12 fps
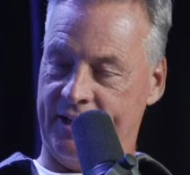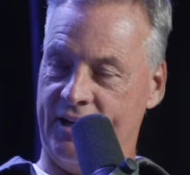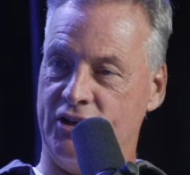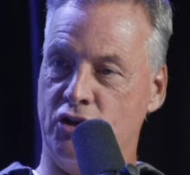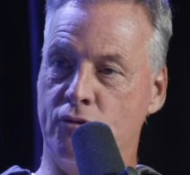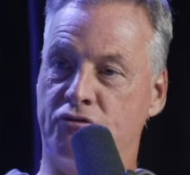
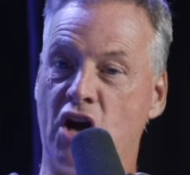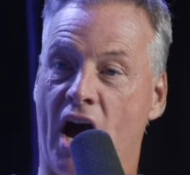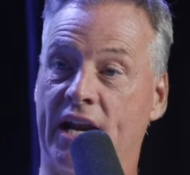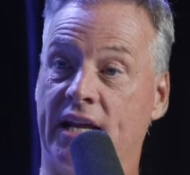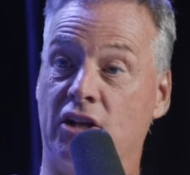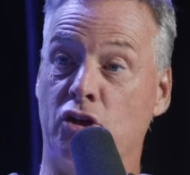Right. You've
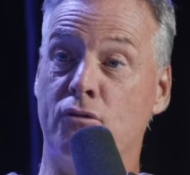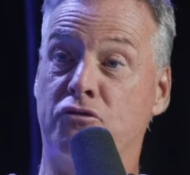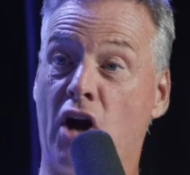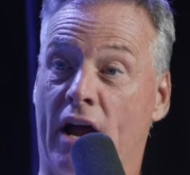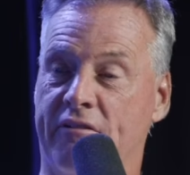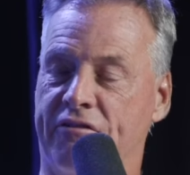got to you've
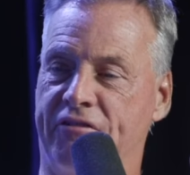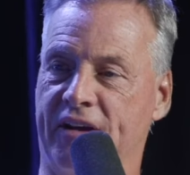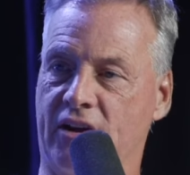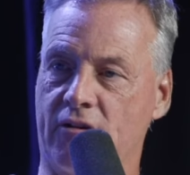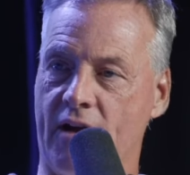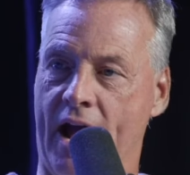got to
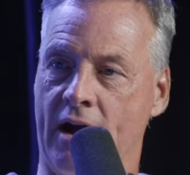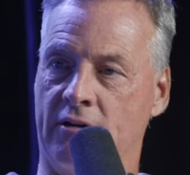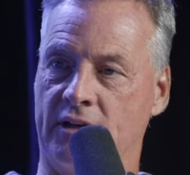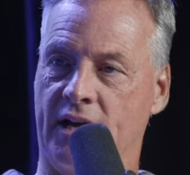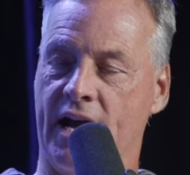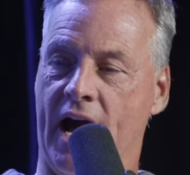figure out
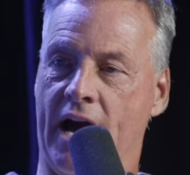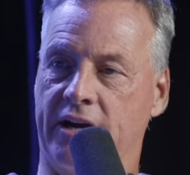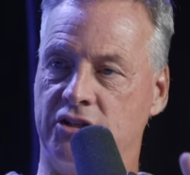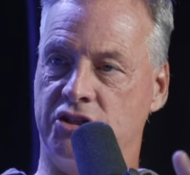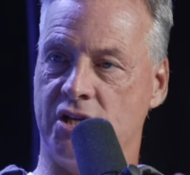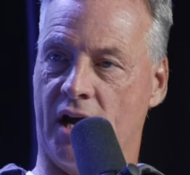how to
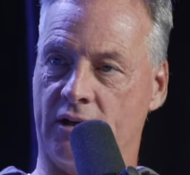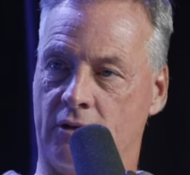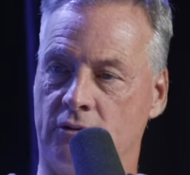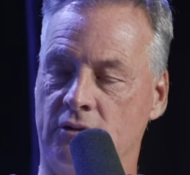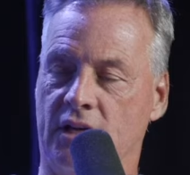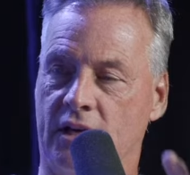
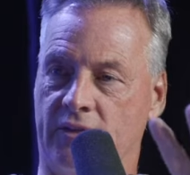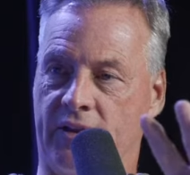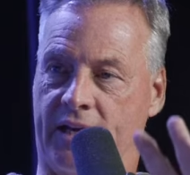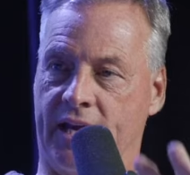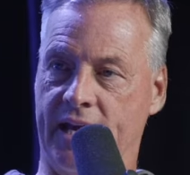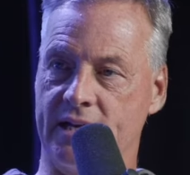juggle the
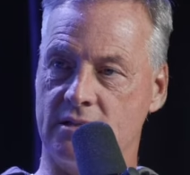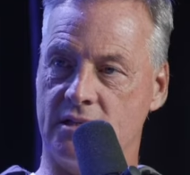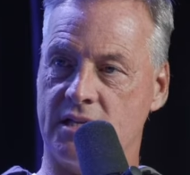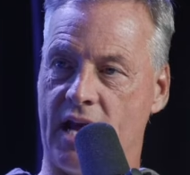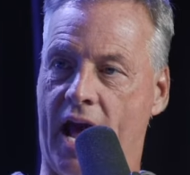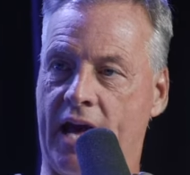
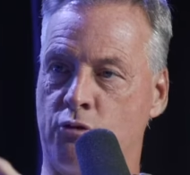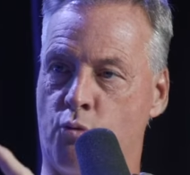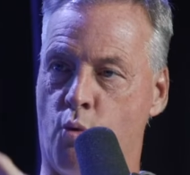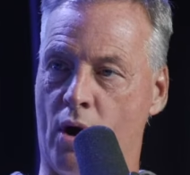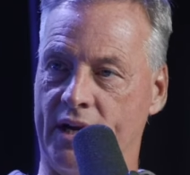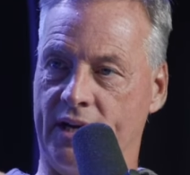kids and
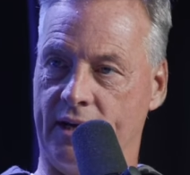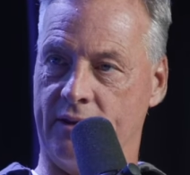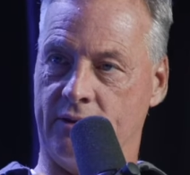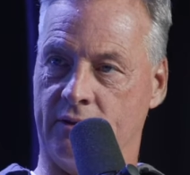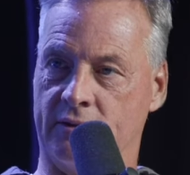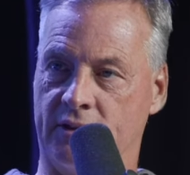one
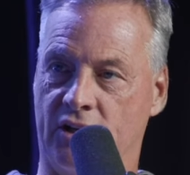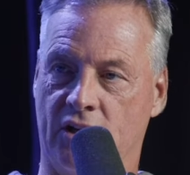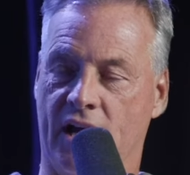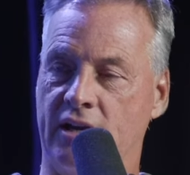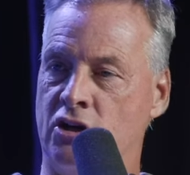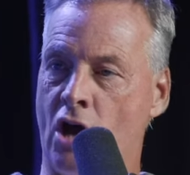another.
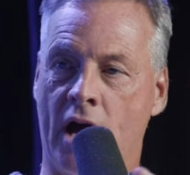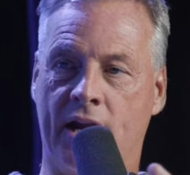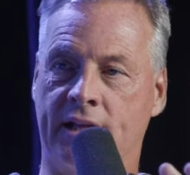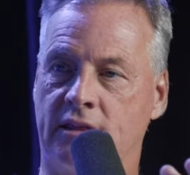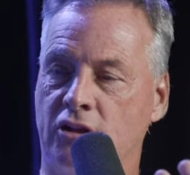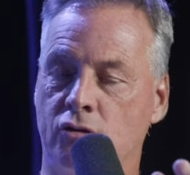Mm-hmm. Not
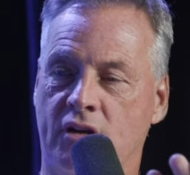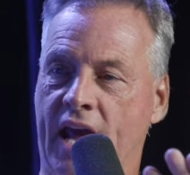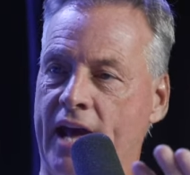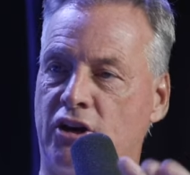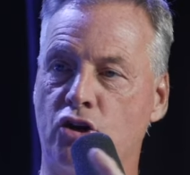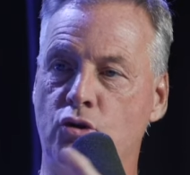it, you
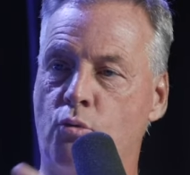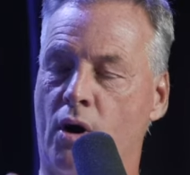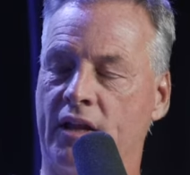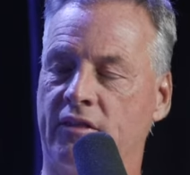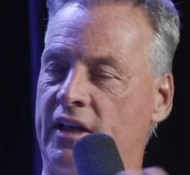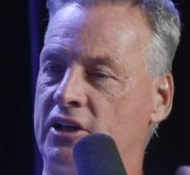can't do
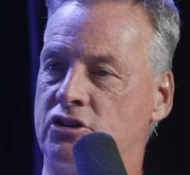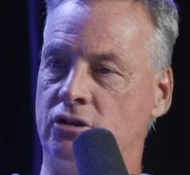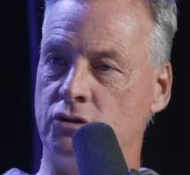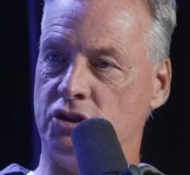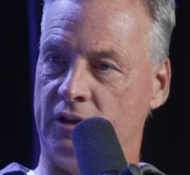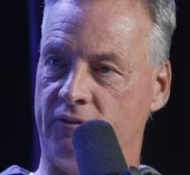one at the
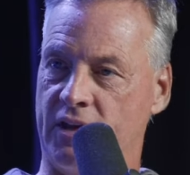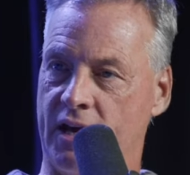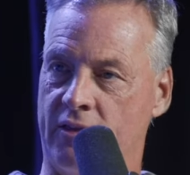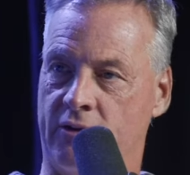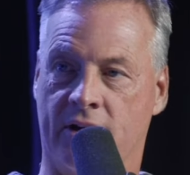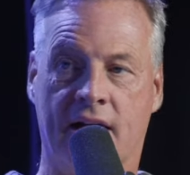exclusion of the
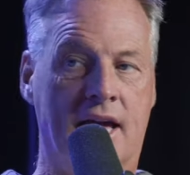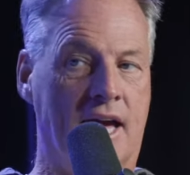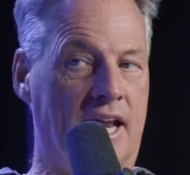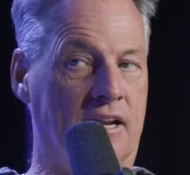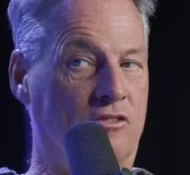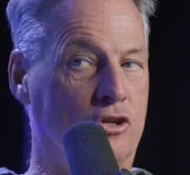other.
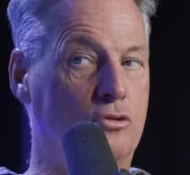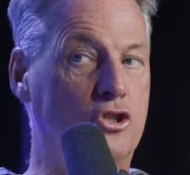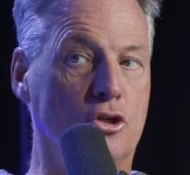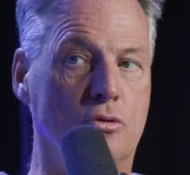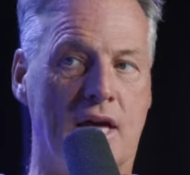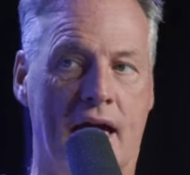Yeah. And if you
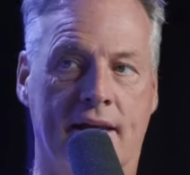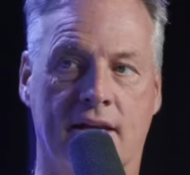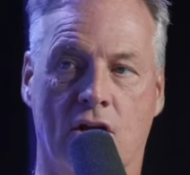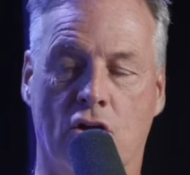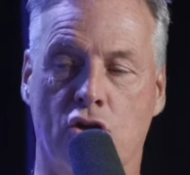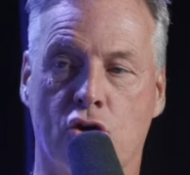do that,
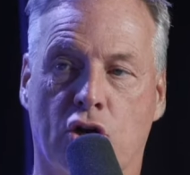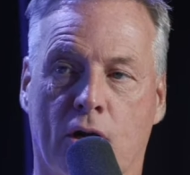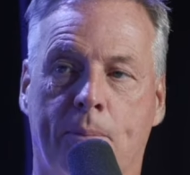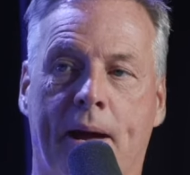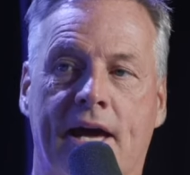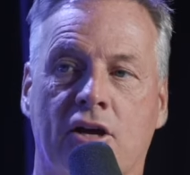you're going to
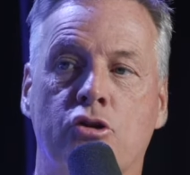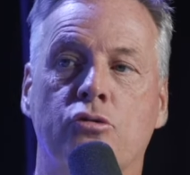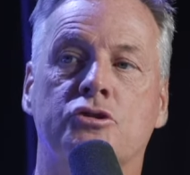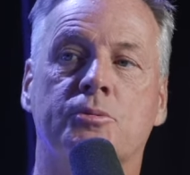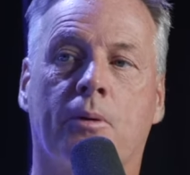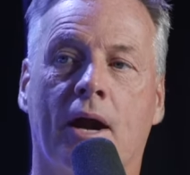pay a
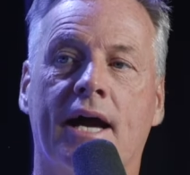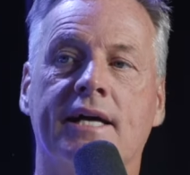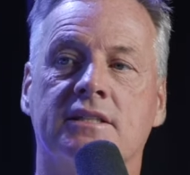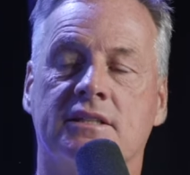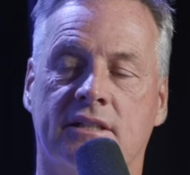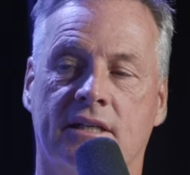huge
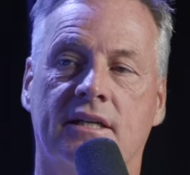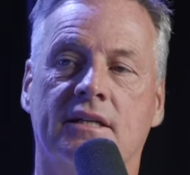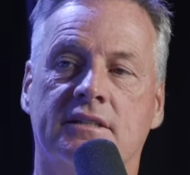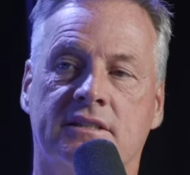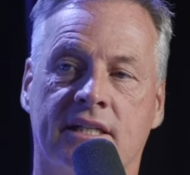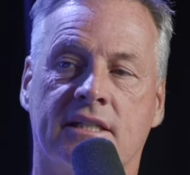price.
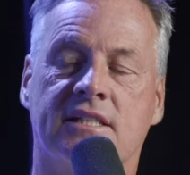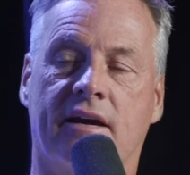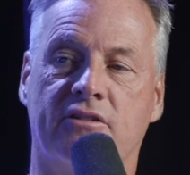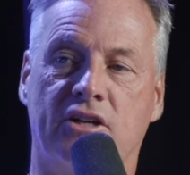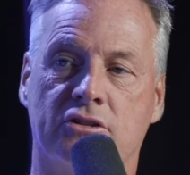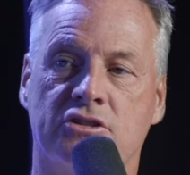Right, six, right,
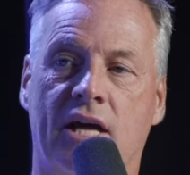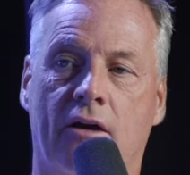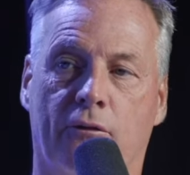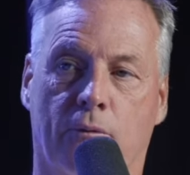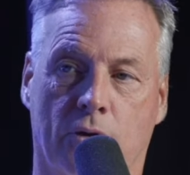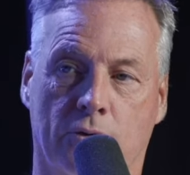seven right. years down
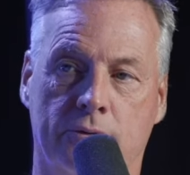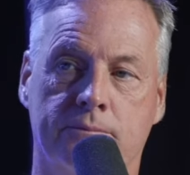the road.